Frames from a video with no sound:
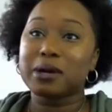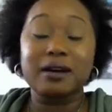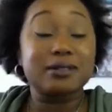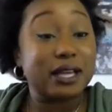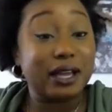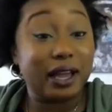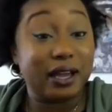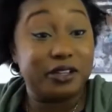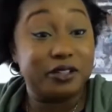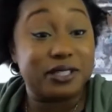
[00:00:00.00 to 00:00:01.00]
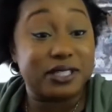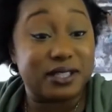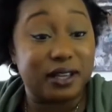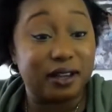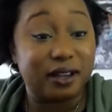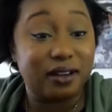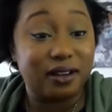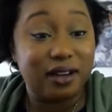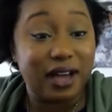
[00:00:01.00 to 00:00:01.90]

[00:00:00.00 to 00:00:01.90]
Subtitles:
But I was like, I got to do this thing.